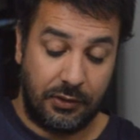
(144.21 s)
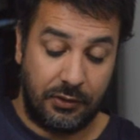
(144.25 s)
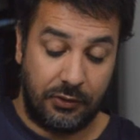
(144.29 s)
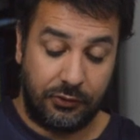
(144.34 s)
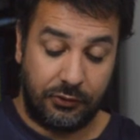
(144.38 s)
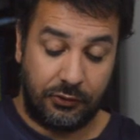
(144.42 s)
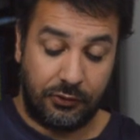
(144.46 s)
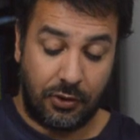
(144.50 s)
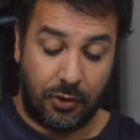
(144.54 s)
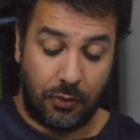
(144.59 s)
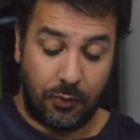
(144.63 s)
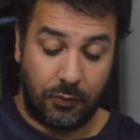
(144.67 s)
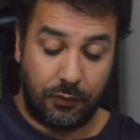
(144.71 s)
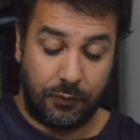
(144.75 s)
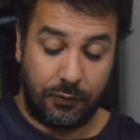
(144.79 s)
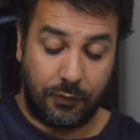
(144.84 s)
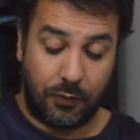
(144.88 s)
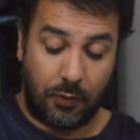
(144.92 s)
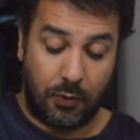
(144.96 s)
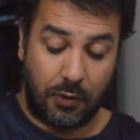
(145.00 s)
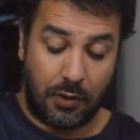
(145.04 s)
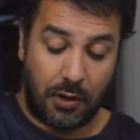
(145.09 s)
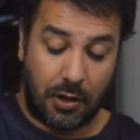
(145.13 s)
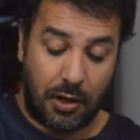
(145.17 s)
So,
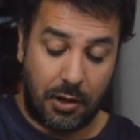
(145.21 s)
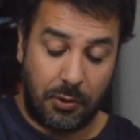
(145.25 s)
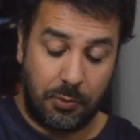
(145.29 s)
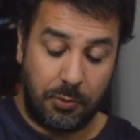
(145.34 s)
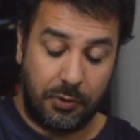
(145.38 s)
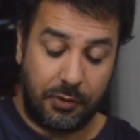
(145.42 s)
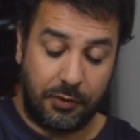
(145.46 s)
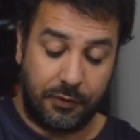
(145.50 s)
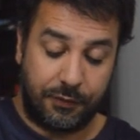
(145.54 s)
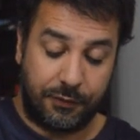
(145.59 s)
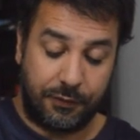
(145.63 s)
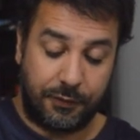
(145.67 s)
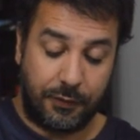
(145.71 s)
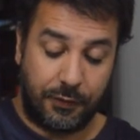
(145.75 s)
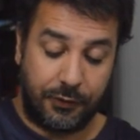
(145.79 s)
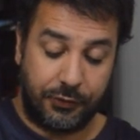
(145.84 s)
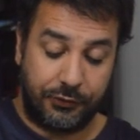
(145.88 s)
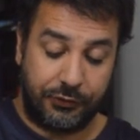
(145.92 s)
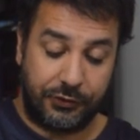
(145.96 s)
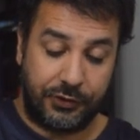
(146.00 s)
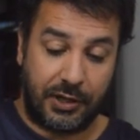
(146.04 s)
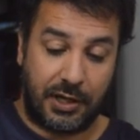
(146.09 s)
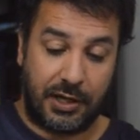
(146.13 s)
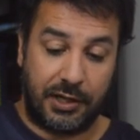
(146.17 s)
for our
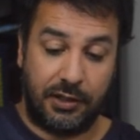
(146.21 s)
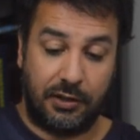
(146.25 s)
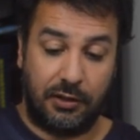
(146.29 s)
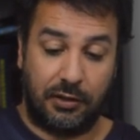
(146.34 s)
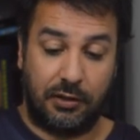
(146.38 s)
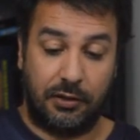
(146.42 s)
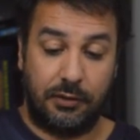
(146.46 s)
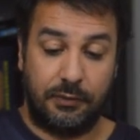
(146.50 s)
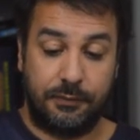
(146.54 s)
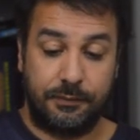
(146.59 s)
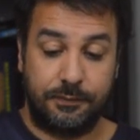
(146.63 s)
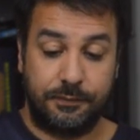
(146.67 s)
first title,